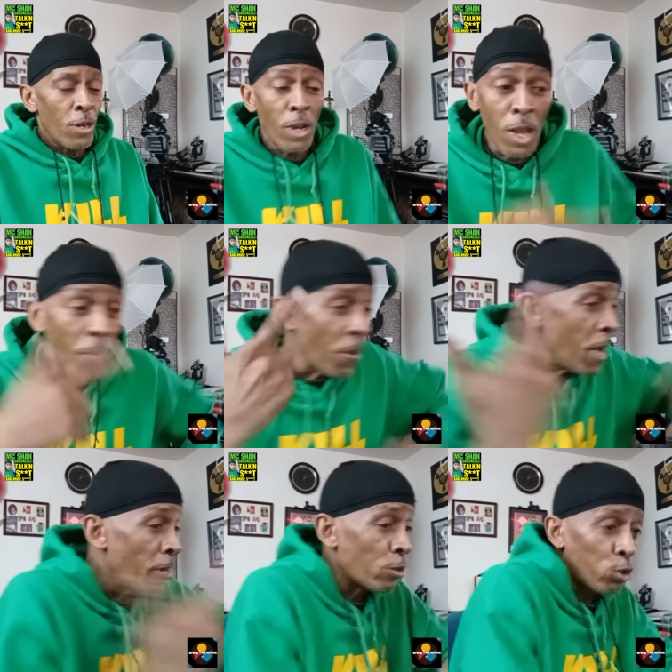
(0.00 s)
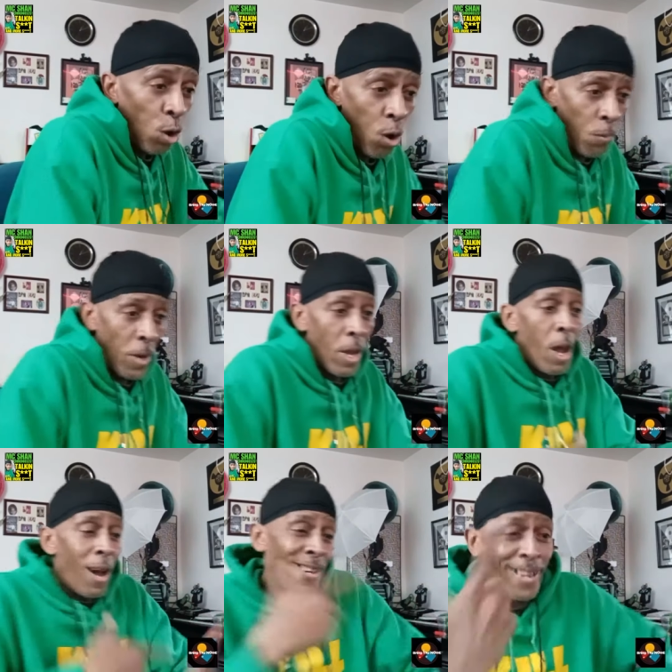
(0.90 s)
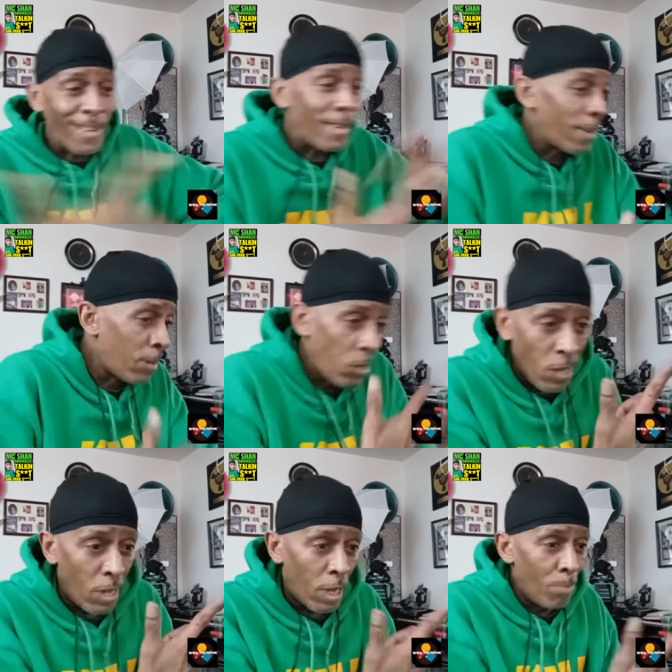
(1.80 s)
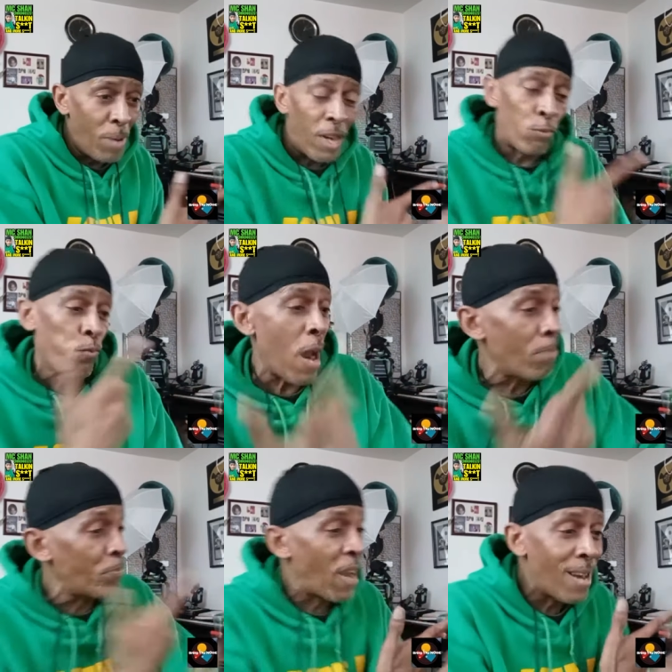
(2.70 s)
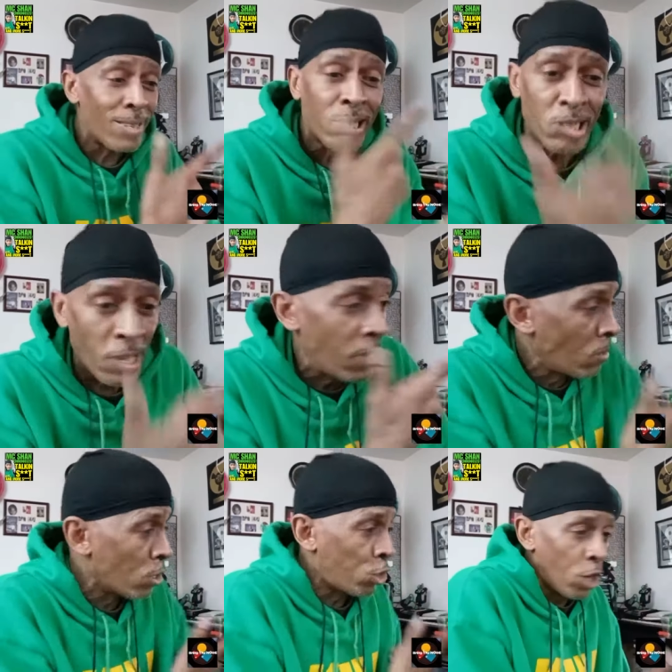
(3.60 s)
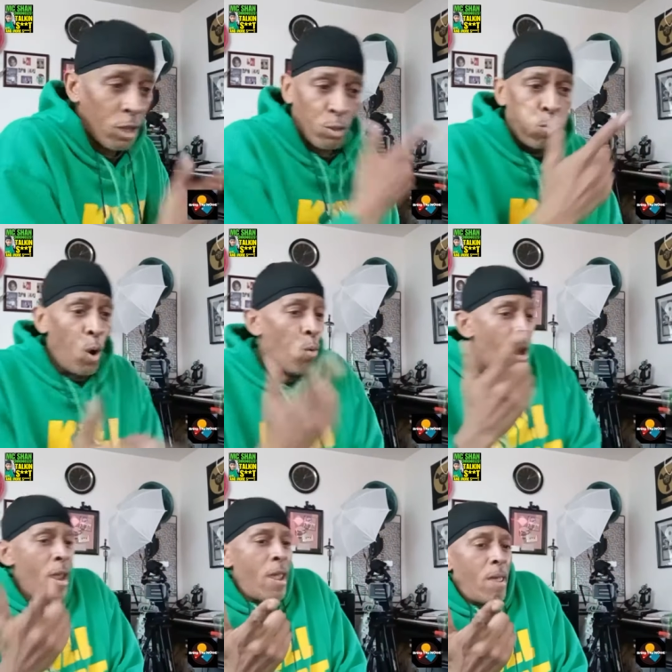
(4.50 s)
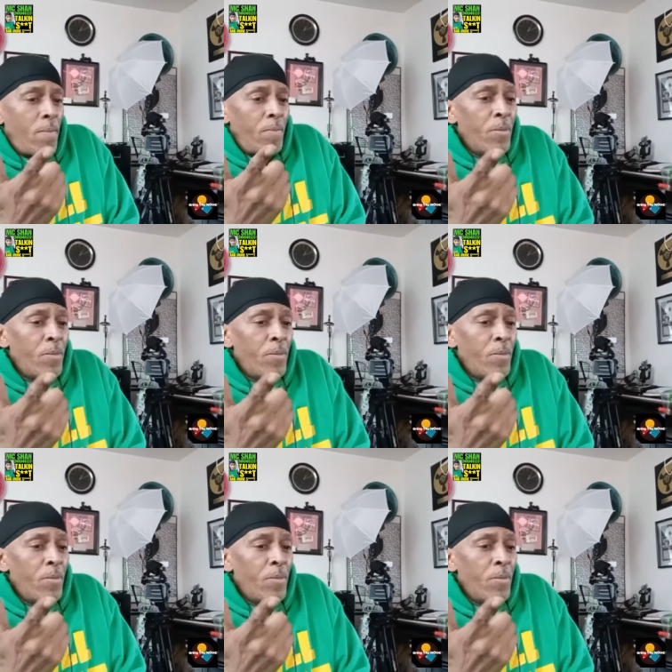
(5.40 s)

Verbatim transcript: you love to hear the story again and again about a rap dynasty that just won't end.